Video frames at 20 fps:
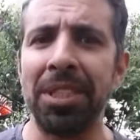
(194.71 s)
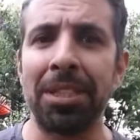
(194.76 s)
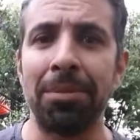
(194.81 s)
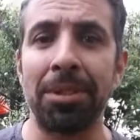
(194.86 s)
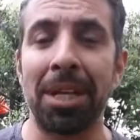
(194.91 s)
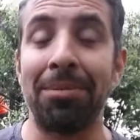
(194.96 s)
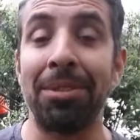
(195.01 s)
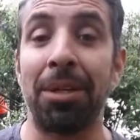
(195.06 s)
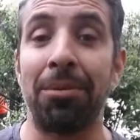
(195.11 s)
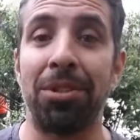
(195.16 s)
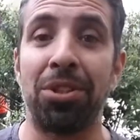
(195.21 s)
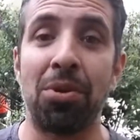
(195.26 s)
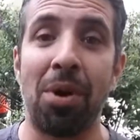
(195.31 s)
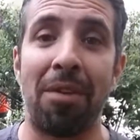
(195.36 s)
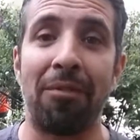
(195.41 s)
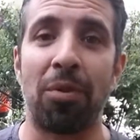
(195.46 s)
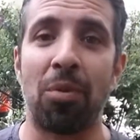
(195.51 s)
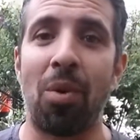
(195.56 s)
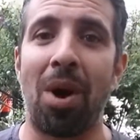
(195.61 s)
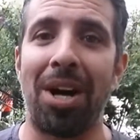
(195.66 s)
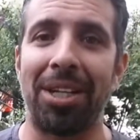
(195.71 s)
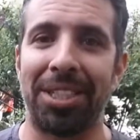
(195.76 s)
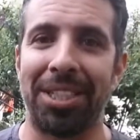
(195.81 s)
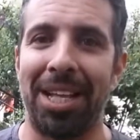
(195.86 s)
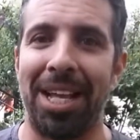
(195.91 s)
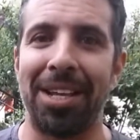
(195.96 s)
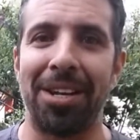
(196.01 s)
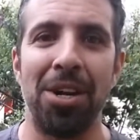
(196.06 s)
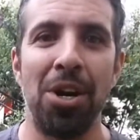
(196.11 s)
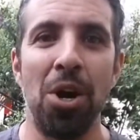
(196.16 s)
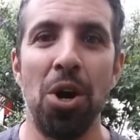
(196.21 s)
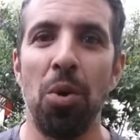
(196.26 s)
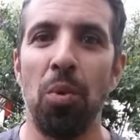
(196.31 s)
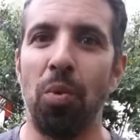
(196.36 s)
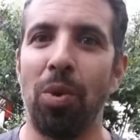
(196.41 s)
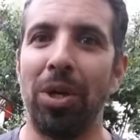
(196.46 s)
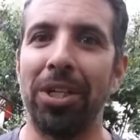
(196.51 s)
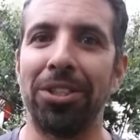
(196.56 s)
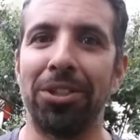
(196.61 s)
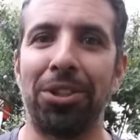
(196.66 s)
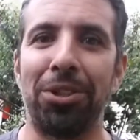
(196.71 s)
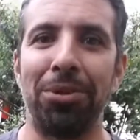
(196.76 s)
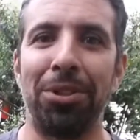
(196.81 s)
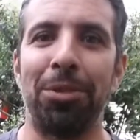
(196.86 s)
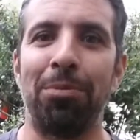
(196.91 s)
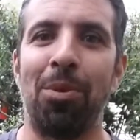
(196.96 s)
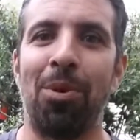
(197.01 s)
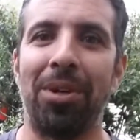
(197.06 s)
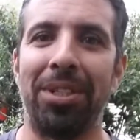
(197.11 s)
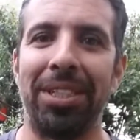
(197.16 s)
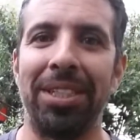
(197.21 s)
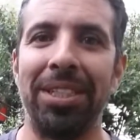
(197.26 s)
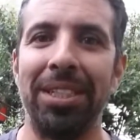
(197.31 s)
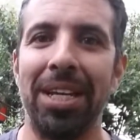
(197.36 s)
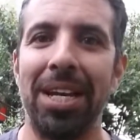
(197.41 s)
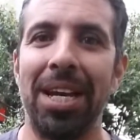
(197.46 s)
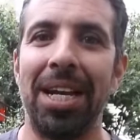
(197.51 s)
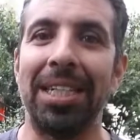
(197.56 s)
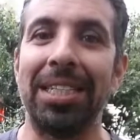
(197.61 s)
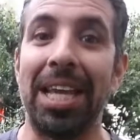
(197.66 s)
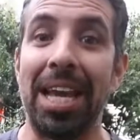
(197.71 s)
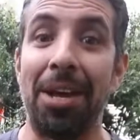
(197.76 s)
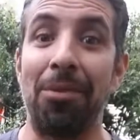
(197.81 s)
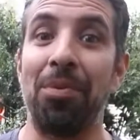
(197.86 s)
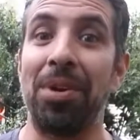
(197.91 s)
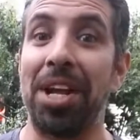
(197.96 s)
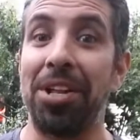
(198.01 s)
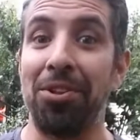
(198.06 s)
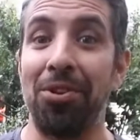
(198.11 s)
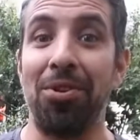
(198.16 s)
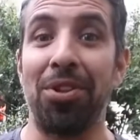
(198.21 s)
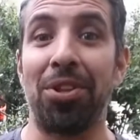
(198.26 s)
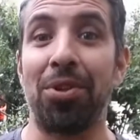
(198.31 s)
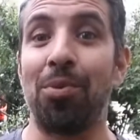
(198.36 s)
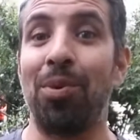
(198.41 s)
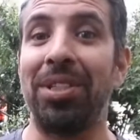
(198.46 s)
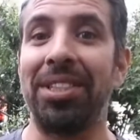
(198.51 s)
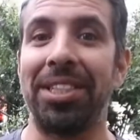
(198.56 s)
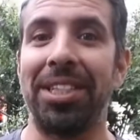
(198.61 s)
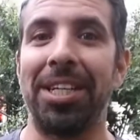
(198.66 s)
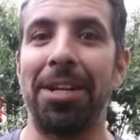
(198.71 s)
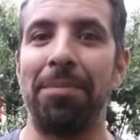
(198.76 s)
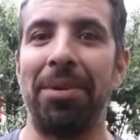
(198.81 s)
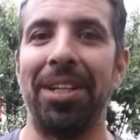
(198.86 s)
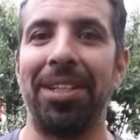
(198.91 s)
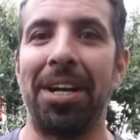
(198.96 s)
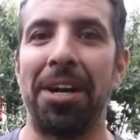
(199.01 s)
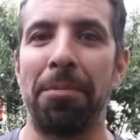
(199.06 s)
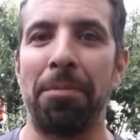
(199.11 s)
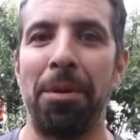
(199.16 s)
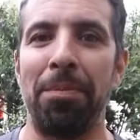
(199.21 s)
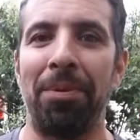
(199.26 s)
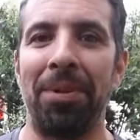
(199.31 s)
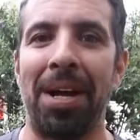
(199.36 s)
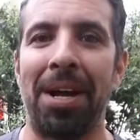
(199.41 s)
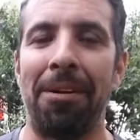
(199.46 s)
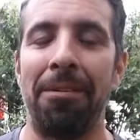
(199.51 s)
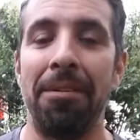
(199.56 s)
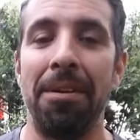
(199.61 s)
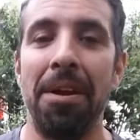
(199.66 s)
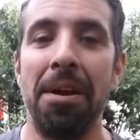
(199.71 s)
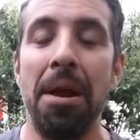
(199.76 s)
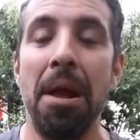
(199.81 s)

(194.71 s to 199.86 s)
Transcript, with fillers: Sometimes I would go out for walks at like one or two in the morning. Again, when I knew that there wasn't going to be a lot of people out.